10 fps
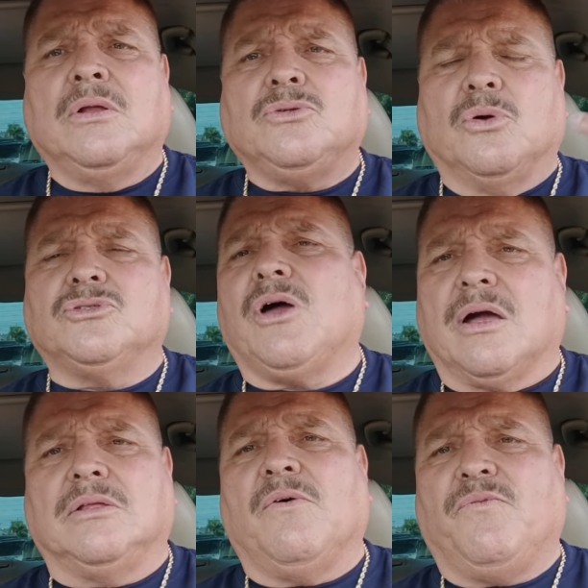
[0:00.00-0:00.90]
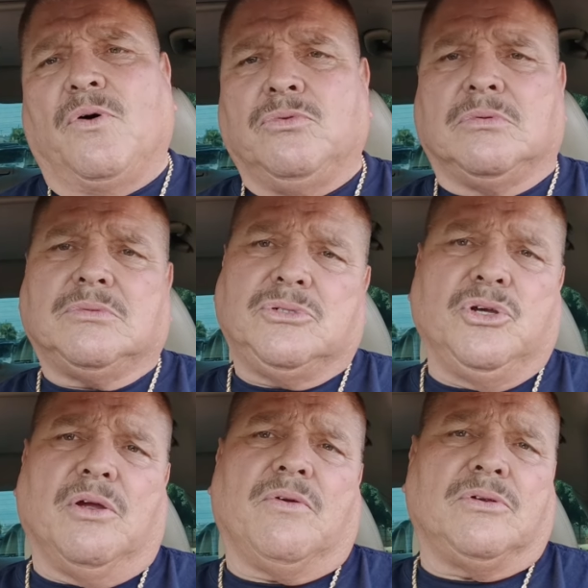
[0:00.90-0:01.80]
don't talk on the phone to
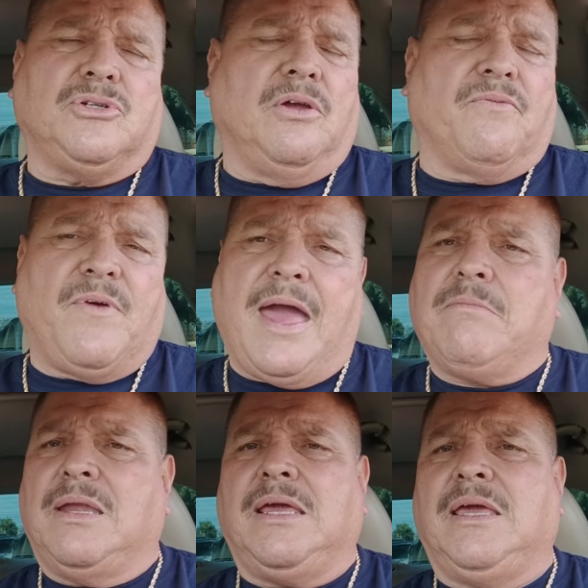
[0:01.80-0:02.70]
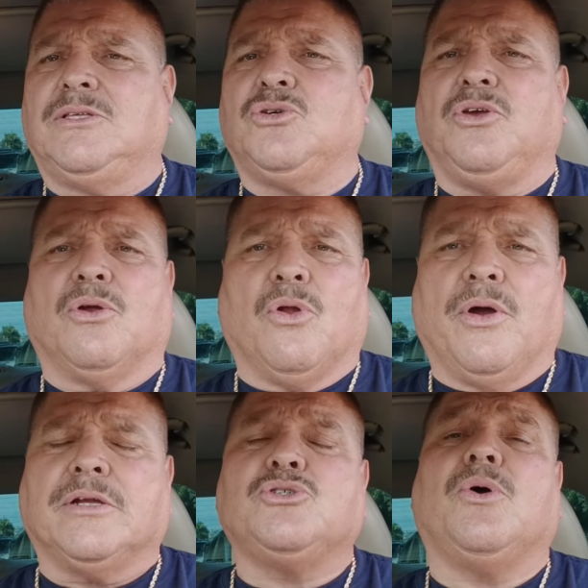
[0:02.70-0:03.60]
your to your family, to your
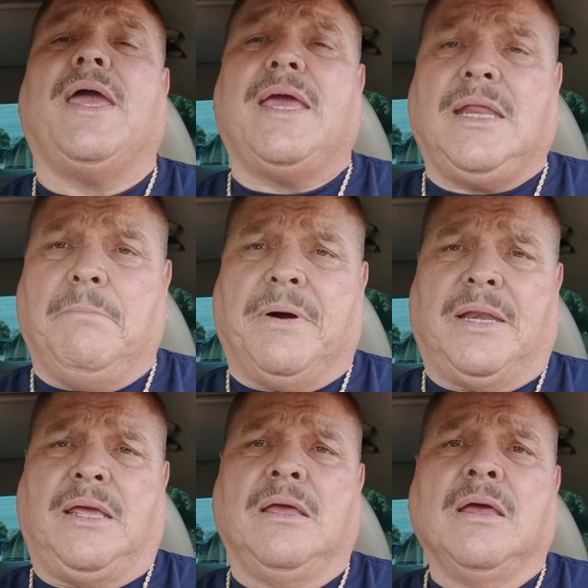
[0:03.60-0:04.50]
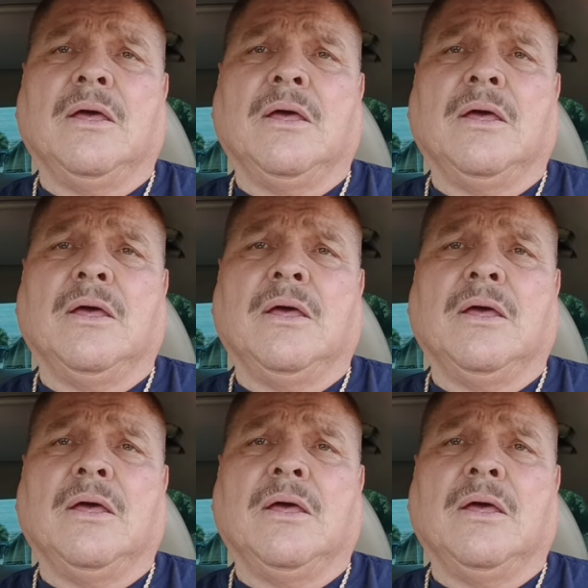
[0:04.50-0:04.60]
lawyer, to anybody.